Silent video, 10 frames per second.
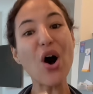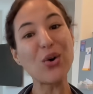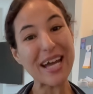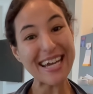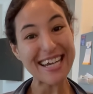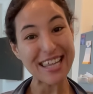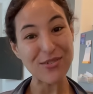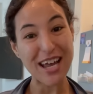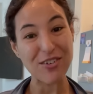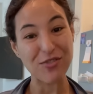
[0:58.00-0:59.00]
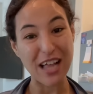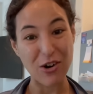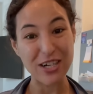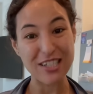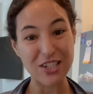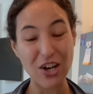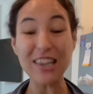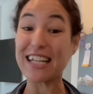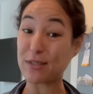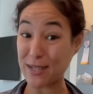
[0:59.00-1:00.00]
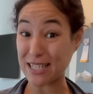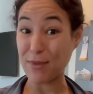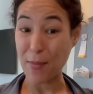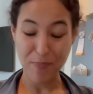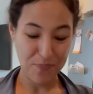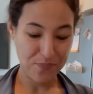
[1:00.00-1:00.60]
Okay, now that we have our flour and salt, let's mix them up.